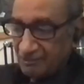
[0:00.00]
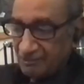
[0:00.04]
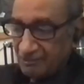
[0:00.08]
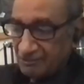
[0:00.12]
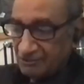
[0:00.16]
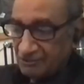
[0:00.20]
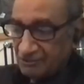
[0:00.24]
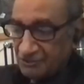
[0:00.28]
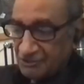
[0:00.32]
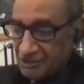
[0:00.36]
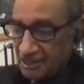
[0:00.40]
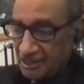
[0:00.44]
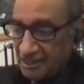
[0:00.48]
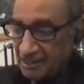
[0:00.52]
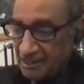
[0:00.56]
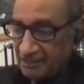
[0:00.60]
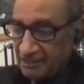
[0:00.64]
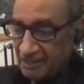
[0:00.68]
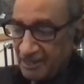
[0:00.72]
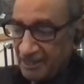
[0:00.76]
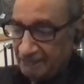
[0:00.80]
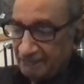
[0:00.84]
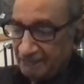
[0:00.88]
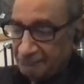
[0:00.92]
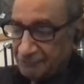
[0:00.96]
to try and
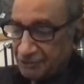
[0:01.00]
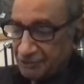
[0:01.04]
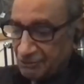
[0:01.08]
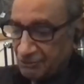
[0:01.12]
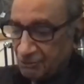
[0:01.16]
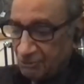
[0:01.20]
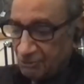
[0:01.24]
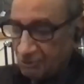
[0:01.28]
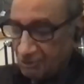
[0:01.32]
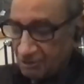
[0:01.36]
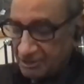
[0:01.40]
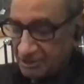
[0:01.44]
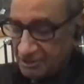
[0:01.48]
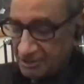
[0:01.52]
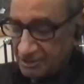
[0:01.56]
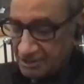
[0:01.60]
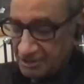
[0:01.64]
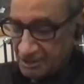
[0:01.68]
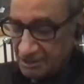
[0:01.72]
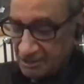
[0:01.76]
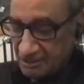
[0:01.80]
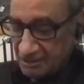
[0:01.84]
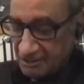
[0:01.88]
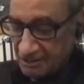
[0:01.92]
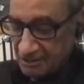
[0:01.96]
capture all this in
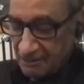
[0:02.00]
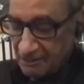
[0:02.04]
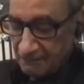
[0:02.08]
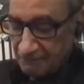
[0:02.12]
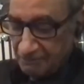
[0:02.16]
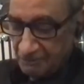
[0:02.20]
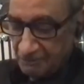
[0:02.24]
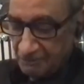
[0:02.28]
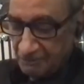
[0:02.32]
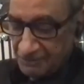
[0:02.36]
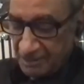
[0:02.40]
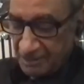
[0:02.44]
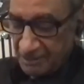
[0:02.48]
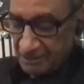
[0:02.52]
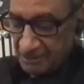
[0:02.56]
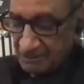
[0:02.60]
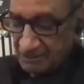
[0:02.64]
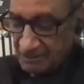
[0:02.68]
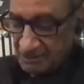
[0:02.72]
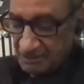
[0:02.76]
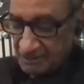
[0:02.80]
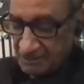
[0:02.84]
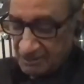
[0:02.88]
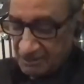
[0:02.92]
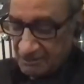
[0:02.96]
a couple of
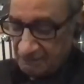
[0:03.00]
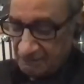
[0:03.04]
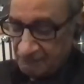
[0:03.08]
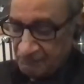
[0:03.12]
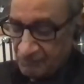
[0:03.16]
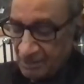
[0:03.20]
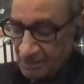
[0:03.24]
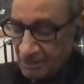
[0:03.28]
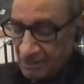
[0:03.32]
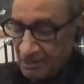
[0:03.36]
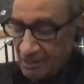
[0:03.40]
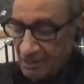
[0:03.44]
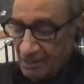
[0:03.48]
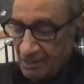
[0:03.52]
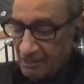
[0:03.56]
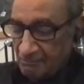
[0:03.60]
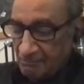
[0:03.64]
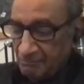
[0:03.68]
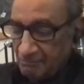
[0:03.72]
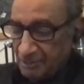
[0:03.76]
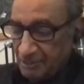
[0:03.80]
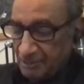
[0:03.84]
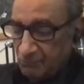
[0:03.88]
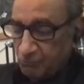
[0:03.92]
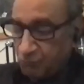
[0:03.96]
sentences,
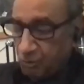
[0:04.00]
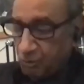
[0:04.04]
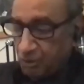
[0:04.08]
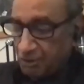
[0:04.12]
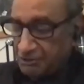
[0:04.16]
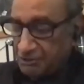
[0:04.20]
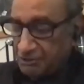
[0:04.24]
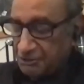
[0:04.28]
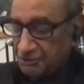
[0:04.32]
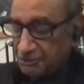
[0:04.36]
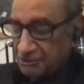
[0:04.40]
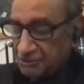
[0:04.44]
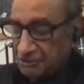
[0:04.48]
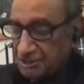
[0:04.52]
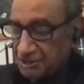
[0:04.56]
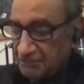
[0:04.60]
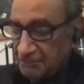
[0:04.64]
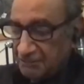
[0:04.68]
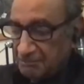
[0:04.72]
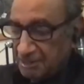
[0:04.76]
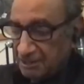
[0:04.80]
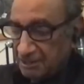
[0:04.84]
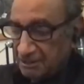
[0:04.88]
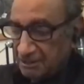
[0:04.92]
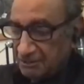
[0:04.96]
but what you
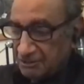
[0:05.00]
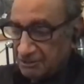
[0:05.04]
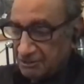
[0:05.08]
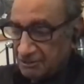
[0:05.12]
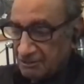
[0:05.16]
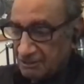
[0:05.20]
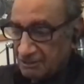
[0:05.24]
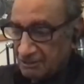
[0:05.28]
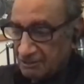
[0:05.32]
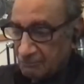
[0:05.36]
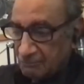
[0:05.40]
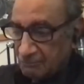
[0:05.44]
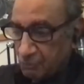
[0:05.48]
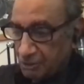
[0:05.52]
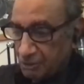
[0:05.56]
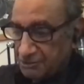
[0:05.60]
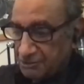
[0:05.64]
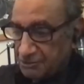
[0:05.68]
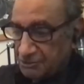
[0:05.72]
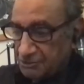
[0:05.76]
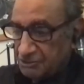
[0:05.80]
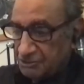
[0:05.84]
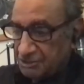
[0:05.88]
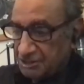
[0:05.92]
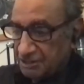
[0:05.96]
seem
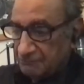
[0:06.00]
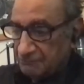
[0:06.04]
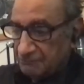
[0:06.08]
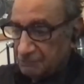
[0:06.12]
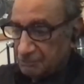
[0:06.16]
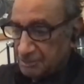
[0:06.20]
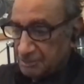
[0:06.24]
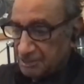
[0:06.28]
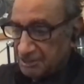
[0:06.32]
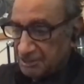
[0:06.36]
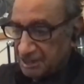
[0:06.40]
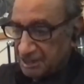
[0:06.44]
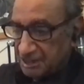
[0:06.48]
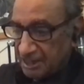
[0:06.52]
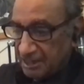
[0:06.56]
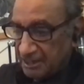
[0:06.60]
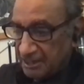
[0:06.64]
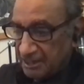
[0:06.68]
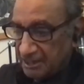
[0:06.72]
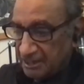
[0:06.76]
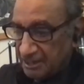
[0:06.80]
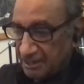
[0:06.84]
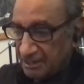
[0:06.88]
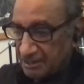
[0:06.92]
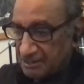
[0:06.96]
to be saying
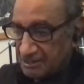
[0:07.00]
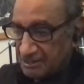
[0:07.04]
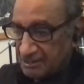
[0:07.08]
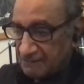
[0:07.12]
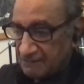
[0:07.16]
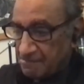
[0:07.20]
is